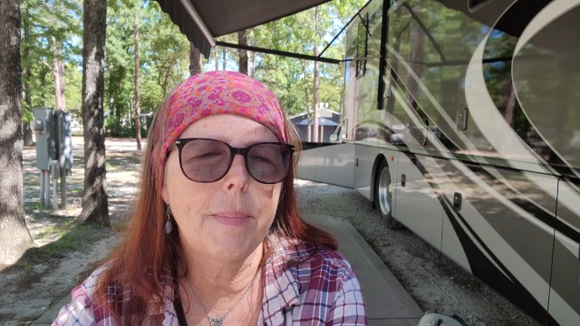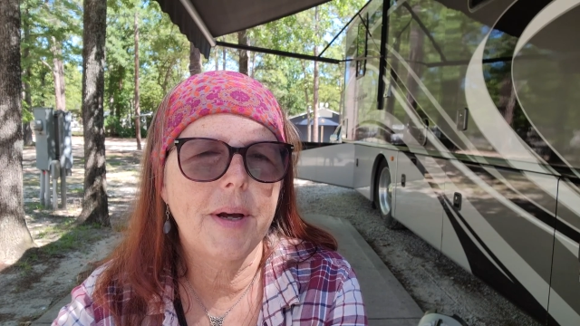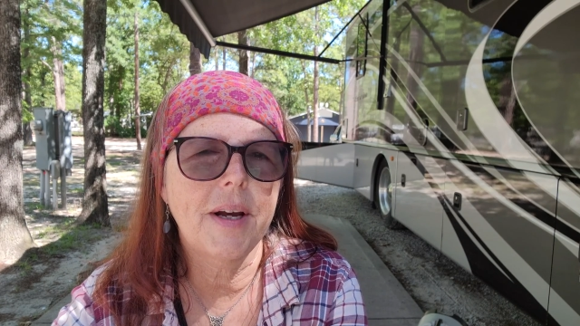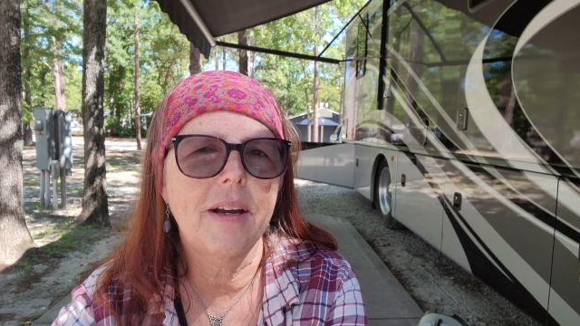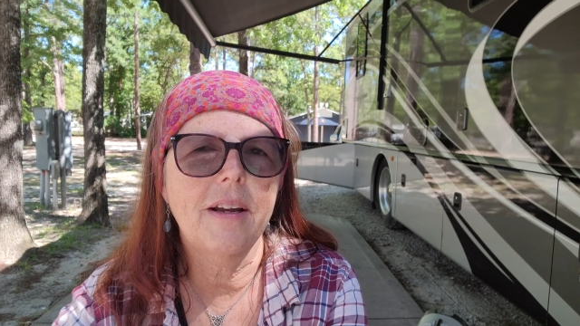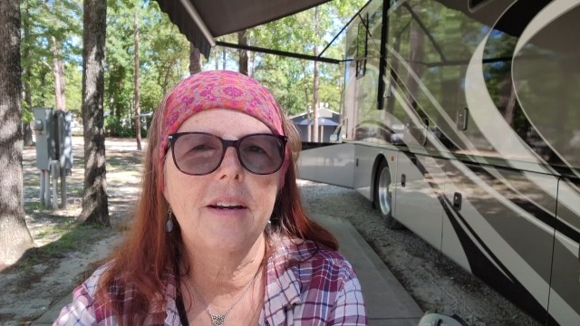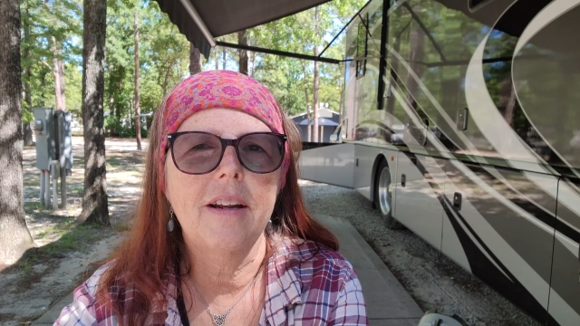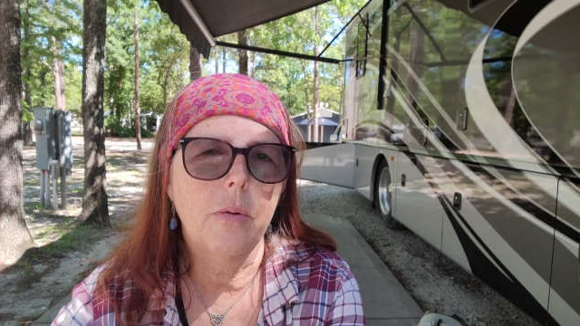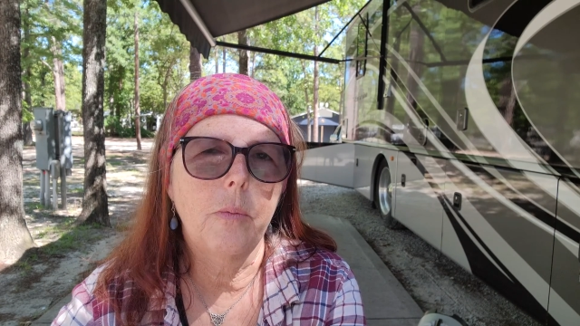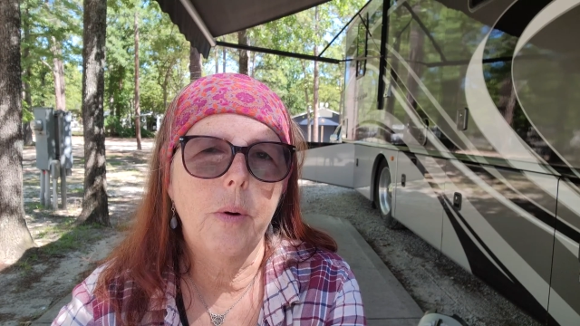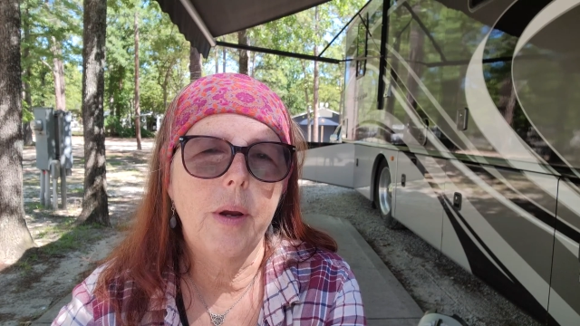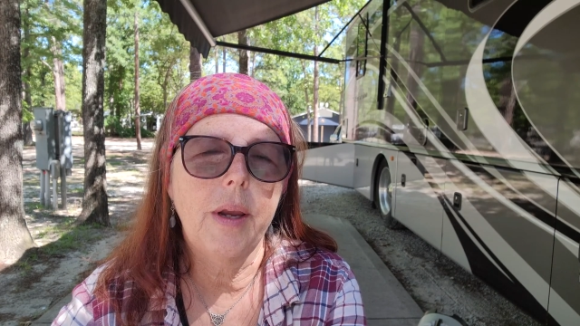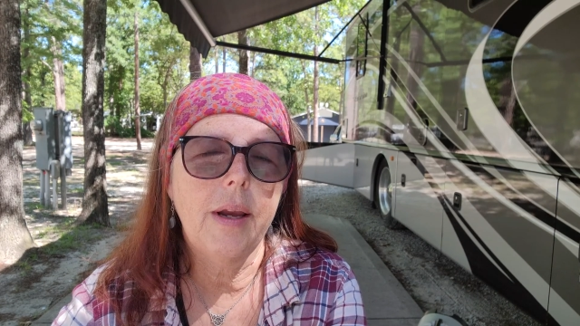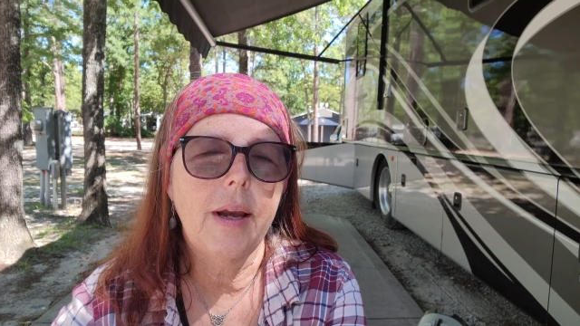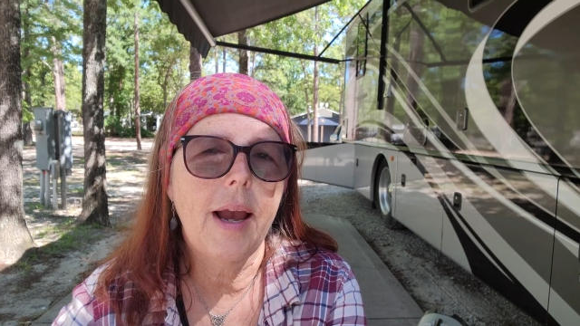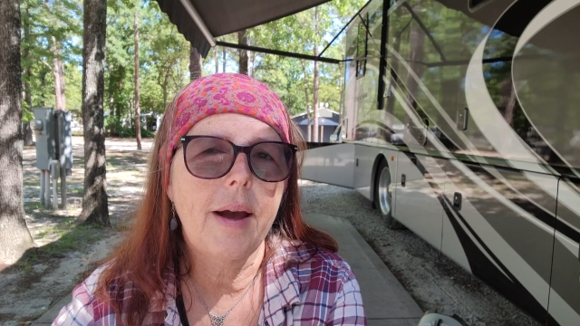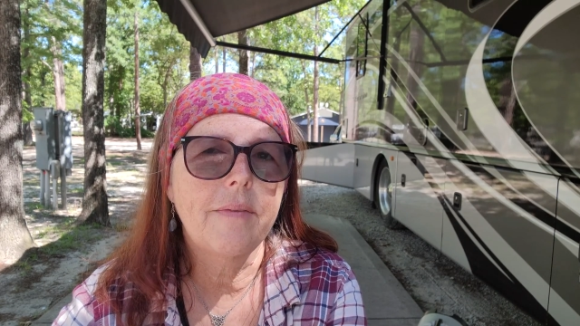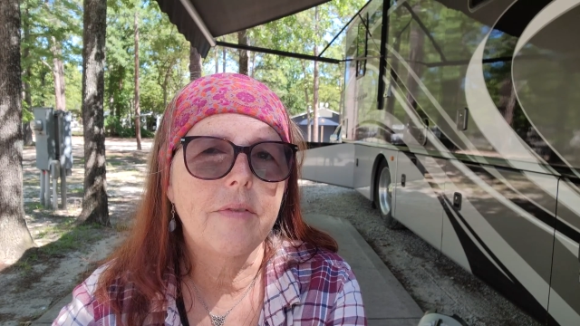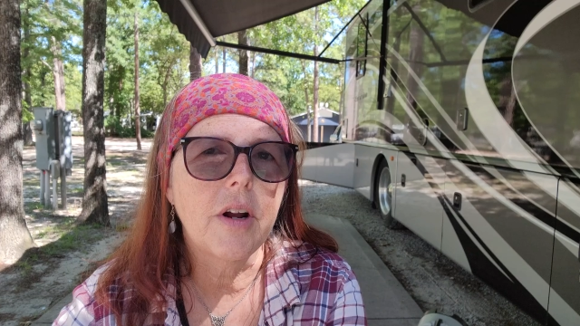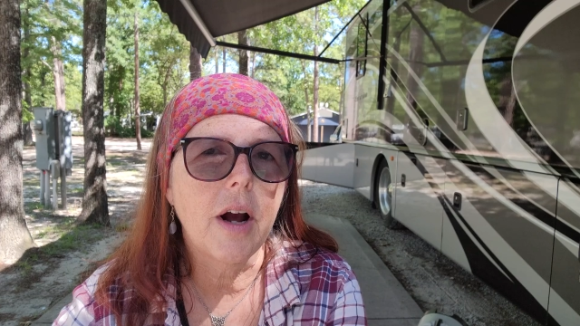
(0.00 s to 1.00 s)
but we
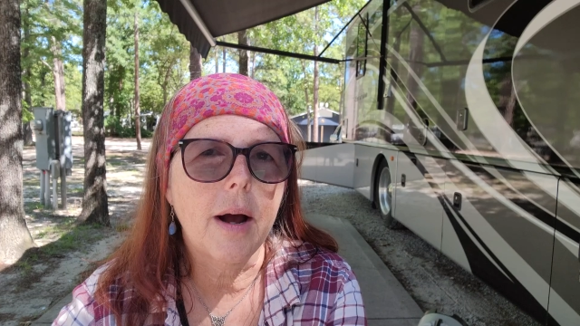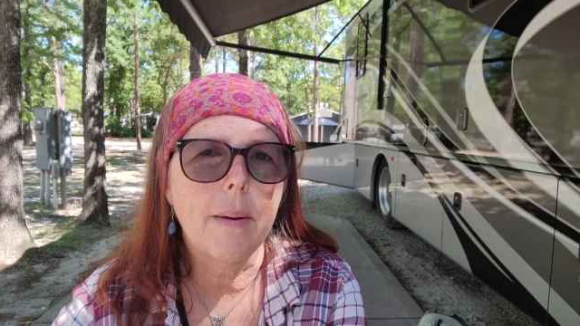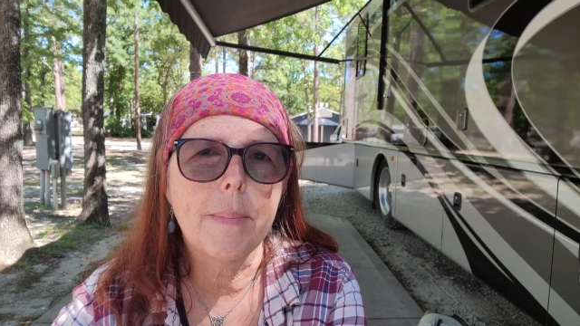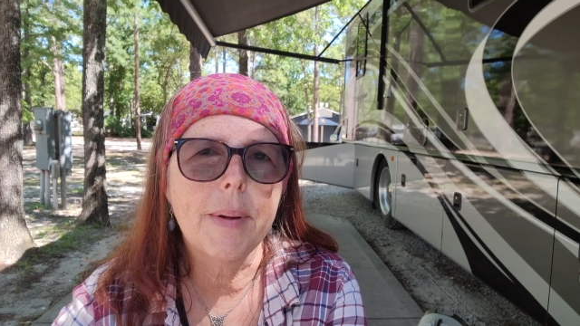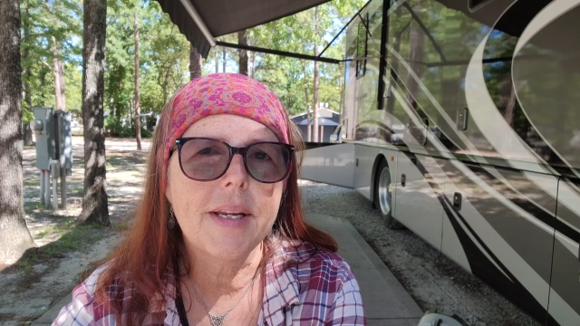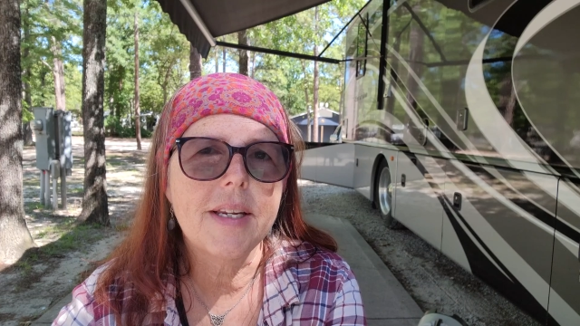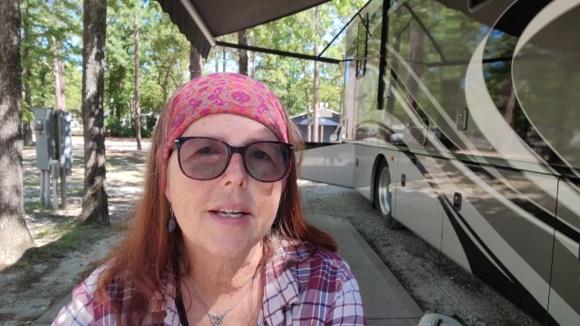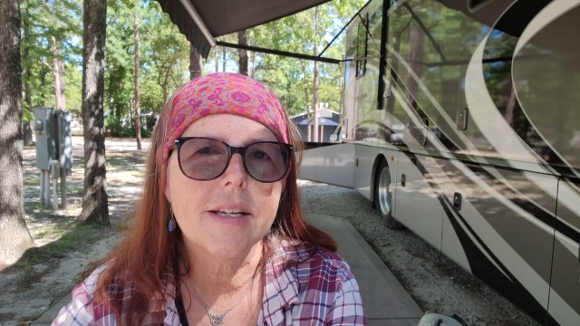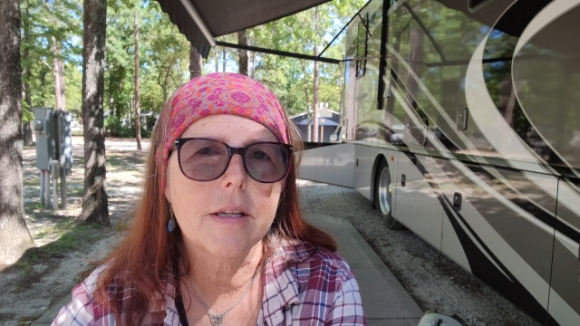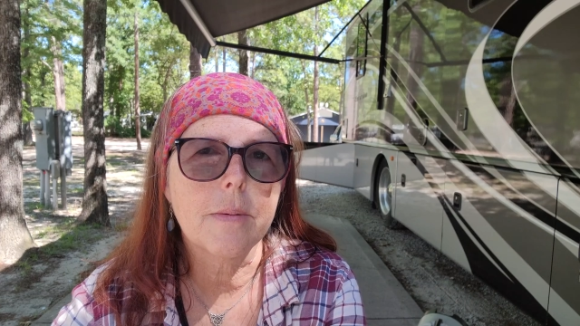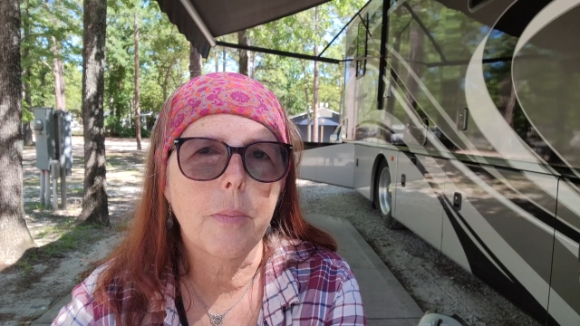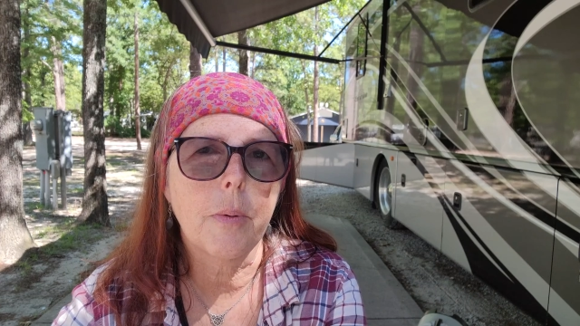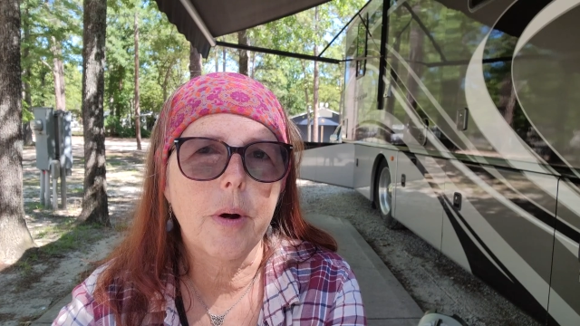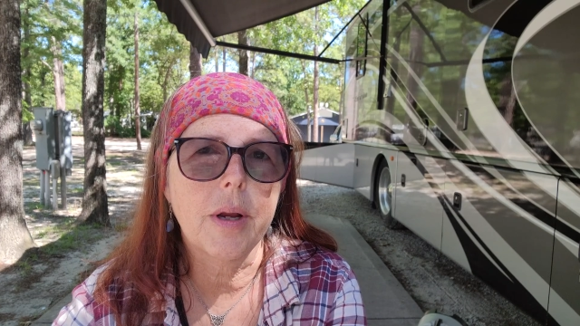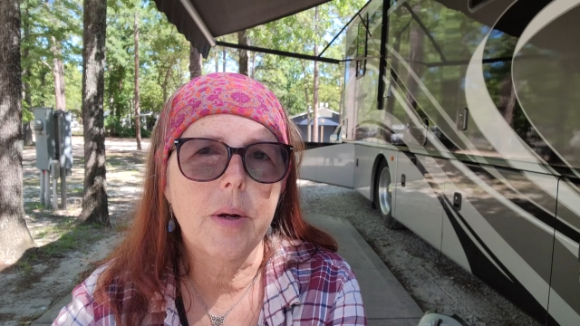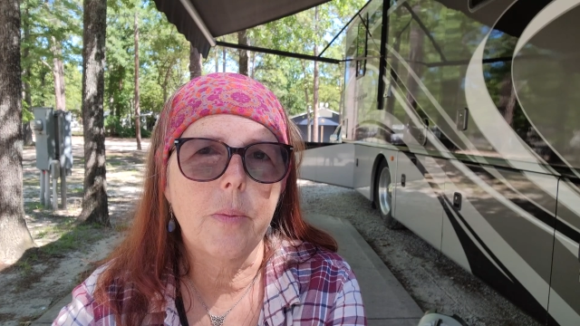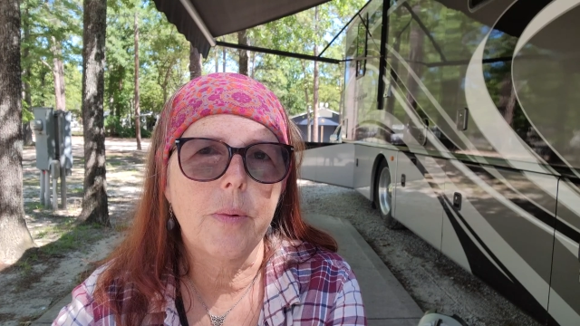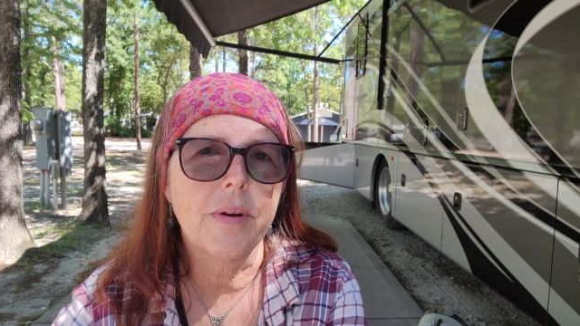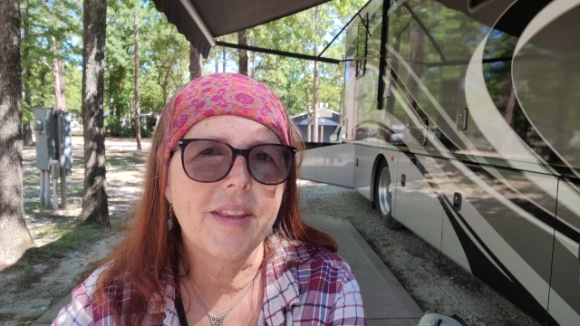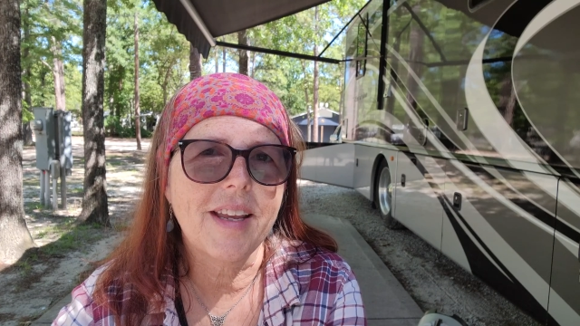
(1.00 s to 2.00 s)
have not been
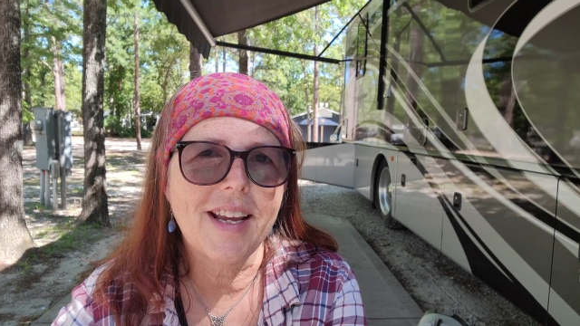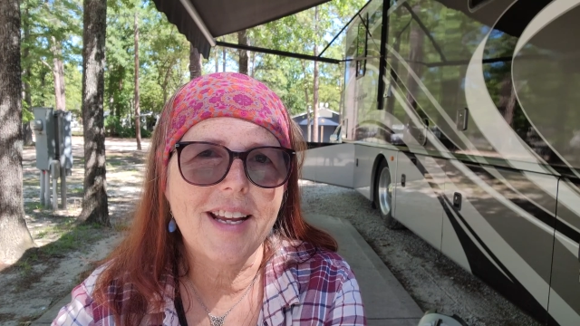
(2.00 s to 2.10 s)
disappointed with